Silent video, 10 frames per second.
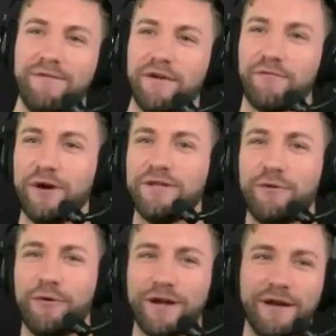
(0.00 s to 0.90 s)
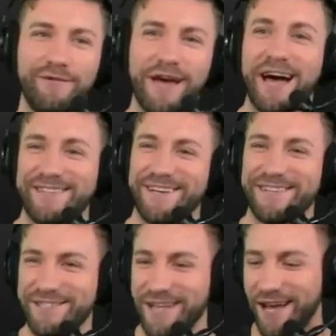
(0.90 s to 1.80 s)
you a free tour and give you
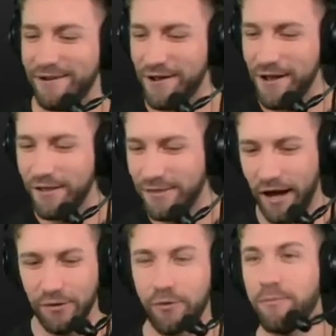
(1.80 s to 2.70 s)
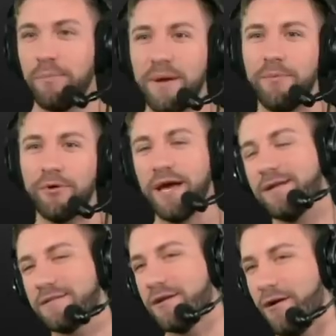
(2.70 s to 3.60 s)
access that not normal people
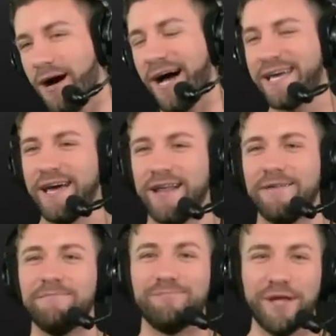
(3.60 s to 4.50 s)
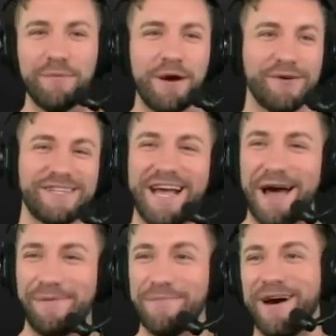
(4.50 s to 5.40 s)
get. So I get it. Believe me, I wasn't
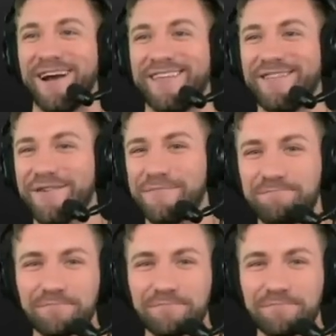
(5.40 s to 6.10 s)
happy about it either.